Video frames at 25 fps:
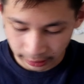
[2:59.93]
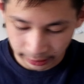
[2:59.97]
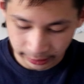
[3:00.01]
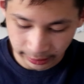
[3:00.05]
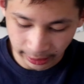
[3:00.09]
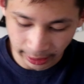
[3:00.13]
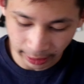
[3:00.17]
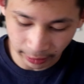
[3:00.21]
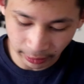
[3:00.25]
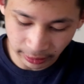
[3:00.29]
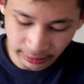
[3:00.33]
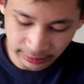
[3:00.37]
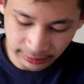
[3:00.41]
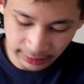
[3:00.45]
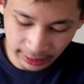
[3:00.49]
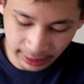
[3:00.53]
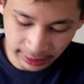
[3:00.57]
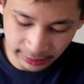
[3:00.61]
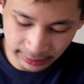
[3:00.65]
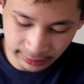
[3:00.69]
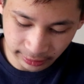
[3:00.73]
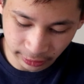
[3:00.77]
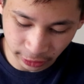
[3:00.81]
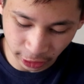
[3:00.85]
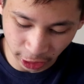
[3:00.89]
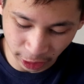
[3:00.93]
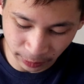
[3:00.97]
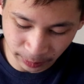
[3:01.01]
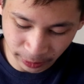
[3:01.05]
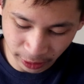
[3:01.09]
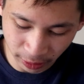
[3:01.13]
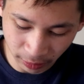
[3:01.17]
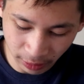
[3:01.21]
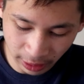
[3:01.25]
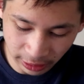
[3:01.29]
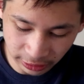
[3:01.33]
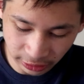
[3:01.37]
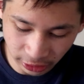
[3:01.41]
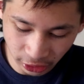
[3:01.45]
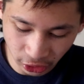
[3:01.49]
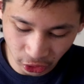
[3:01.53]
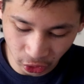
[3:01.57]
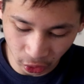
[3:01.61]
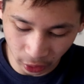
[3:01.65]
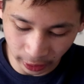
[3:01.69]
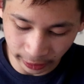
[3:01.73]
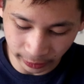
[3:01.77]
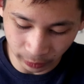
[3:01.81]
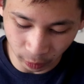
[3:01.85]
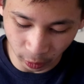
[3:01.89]
Now it says GoPro wants to
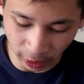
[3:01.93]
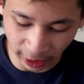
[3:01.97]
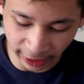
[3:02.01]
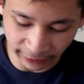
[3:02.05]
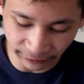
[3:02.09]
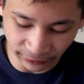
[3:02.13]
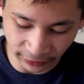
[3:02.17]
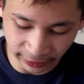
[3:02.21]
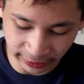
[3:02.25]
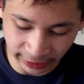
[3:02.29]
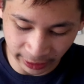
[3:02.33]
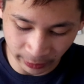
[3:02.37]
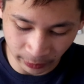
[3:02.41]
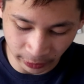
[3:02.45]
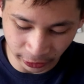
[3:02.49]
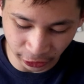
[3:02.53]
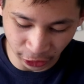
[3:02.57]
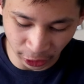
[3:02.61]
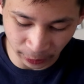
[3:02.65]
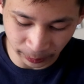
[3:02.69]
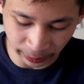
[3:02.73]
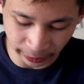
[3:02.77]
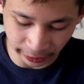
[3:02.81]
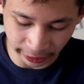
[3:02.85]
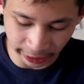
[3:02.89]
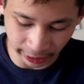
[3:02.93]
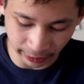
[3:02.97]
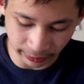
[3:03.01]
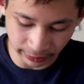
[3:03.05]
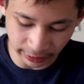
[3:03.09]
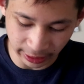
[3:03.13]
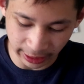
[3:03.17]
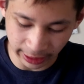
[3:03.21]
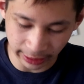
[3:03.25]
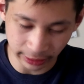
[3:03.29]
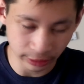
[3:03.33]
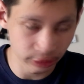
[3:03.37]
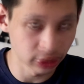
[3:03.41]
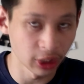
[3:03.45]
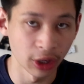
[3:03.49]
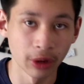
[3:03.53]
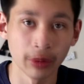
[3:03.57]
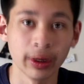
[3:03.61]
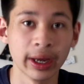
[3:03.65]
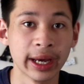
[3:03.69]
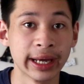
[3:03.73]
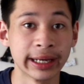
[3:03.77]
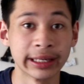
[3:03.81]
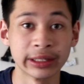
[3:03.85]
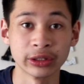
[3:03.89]
join Wi-Fi network GoPro Hero 9.
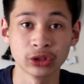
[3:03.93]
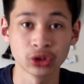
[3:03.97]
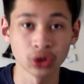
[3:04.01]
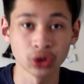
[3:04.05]
Go ahead and